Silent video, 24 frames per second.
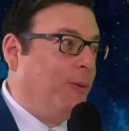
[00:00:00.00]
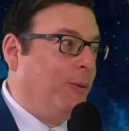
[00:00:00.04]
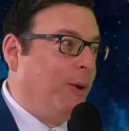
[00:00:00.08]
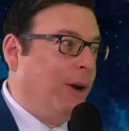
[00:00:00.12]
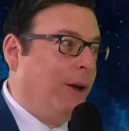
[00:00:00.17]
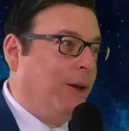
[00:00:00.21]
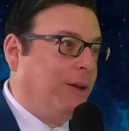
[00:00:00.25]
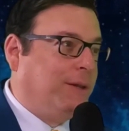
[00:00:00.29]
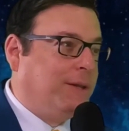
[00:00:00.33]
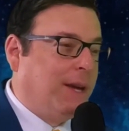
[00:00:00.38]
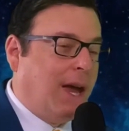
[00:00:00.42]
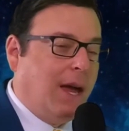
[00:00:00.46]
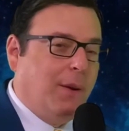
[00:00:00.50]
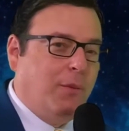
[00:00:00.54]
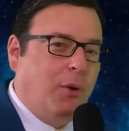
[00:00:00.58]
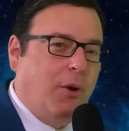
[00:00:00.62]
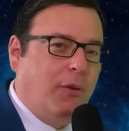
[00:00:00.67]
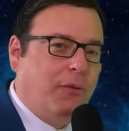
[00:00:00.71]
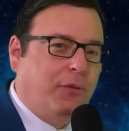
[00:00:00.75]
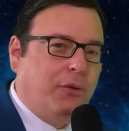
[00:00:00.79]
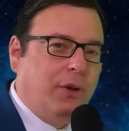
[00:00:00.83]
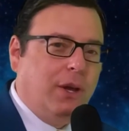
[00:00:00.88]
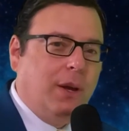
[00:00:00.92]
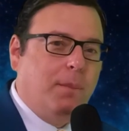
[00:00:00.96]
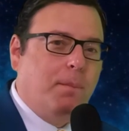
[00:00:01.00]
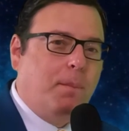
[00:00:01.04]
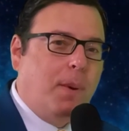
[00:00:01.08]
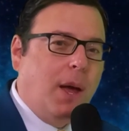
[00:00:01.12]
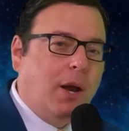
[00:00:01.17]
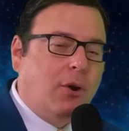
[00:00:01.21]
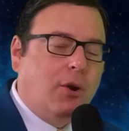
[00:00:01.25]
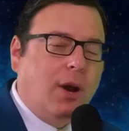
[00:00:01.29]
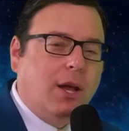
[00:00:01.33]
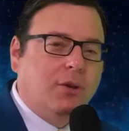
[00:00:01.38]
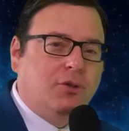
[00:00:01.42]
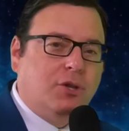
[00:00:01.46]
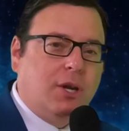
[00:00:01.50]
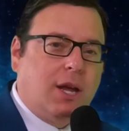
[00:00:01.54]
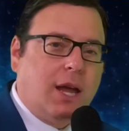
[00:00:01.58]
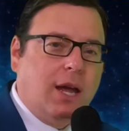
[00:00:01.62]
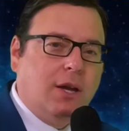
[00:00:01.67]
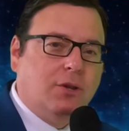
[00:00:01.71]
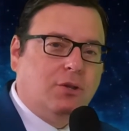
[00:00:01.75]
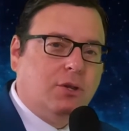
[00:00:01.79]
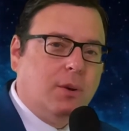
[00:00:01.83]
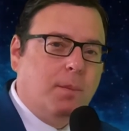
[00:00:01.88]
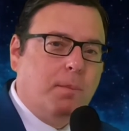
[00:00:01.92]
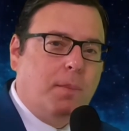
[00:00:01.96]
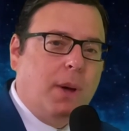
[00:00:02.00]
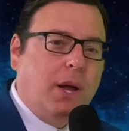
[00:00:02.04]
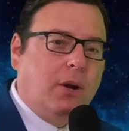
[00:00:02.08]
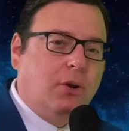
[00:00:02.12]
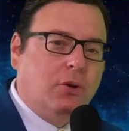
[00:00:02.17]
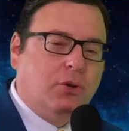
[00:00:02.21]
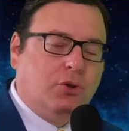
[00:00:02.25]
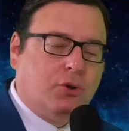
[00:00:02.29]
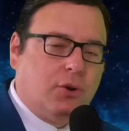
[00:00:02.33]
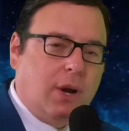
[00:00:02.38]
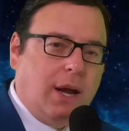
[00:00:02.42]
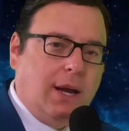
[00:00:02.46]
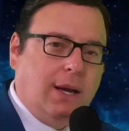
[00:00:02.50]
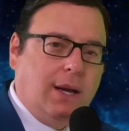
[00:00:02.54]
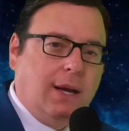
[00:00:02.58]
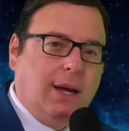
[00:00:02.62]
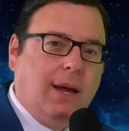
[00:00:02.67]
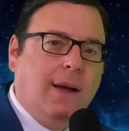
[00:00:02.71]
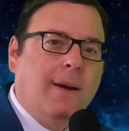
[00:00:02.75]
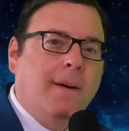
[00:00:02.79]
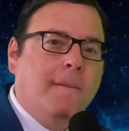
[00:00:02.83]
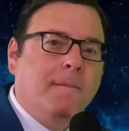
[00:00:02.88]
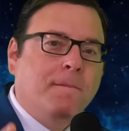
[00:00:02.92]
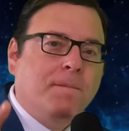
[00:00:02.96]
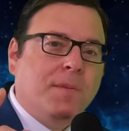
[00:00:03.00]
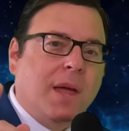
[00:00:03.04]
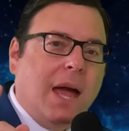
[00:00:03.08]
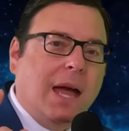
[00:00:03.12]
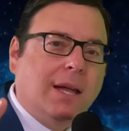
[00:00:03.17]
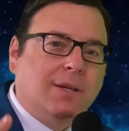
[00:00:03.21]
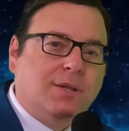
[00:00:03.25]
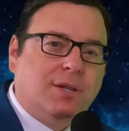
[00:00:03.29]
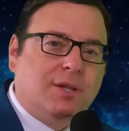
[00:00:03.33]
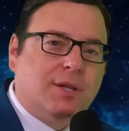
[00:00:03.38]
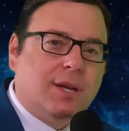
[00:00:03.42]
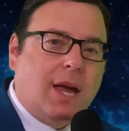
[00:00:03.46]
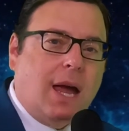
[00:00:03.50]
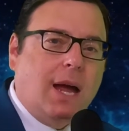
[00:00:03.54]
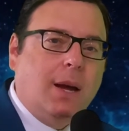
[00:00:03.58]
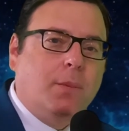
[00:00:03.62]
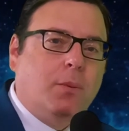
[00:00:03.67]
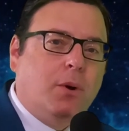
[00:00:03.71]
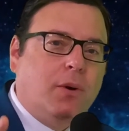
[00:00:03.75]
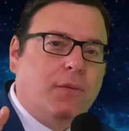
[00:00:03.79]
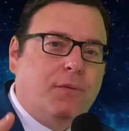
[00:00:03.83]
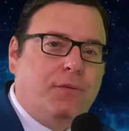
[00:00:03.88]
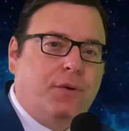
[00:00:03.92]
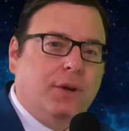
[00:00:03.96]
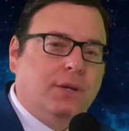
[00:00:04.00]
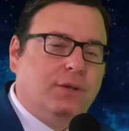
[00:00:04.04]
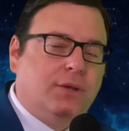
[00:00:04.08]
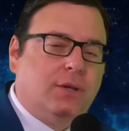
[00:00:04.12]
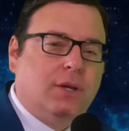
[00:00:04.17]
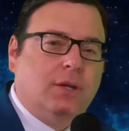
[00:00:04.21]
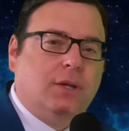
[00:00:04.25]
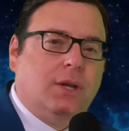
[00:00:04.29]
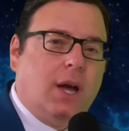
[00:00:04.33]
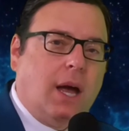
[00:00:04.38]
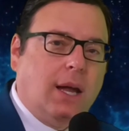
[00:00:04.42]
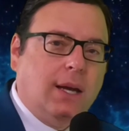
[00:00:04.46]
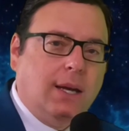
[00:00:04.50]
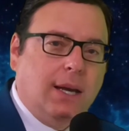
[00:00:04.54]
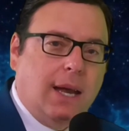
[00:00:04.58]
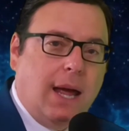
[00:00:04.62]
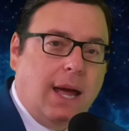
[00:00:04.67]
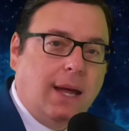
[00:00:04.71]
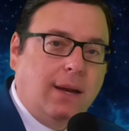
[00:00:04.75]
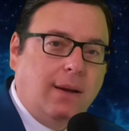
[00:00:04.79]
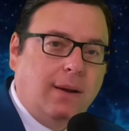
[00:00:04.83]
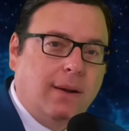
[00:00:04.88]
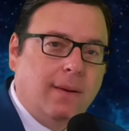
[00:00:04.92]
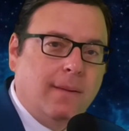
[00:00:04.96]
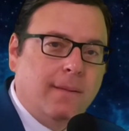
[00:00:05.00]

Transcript: real time, hopefully. Better education, better training at cybervista.net.